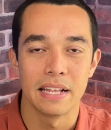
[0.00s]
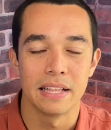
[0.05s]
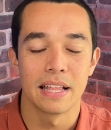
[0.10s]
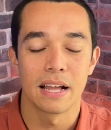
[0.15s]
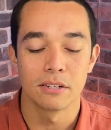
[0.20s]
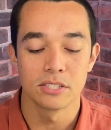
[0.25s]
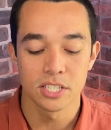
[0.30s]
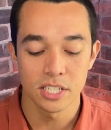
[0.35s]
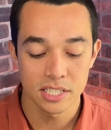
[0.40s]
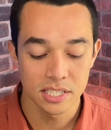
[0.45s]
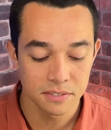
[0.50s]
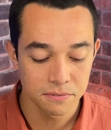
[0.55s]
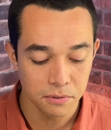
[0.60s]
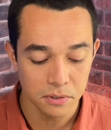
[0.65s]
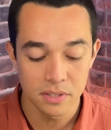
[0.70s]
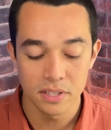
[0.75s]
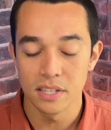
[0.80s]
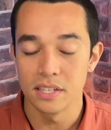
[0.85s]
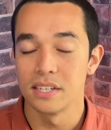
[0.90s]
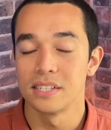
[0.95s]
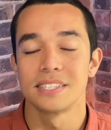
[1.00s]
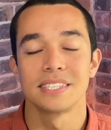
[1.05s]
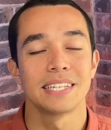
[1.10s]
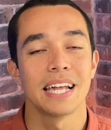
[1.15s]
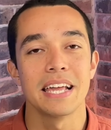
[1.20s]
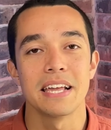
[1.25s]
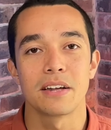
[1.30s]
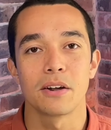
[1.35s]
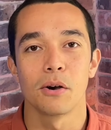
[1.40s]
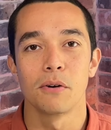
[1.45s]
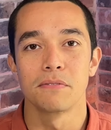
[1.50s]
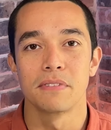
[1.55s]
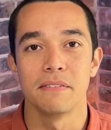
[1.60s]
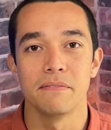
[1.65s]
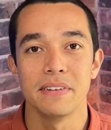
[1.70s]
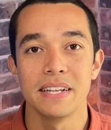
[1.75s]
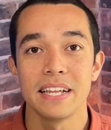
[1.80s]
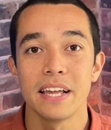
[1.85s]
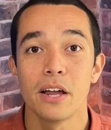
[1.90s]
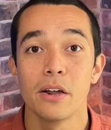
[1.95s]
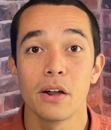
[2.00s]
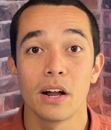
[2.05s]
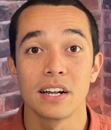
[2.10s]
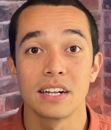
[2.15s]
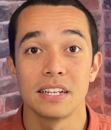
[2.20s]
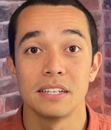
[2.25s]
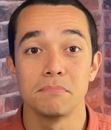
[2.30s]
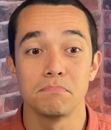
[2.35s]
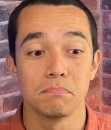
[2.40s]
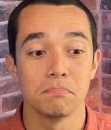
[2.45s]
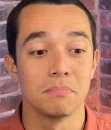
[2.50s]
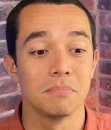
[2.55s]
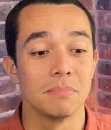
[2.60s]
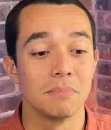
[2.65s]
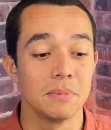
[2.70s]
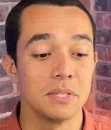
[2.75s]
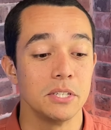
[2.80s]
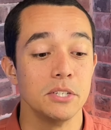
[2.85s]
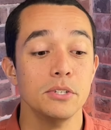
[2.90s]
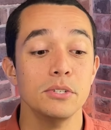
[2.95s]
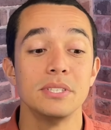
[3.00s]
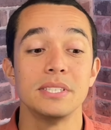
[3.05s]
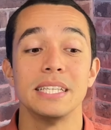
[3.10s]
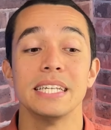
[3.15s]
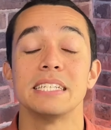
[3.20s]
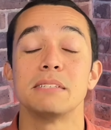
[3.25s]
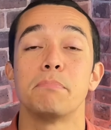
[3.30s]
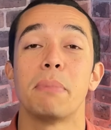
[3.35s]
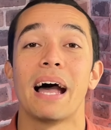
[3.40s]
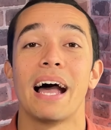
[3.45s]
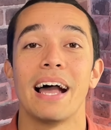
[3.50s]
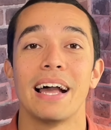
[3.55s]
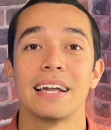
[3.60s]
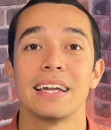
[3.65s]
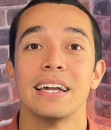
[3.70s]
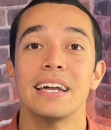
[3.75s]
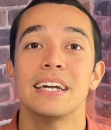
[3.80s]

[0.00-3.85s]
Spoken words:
Now, just for the sake of the video, I'm going to use this bag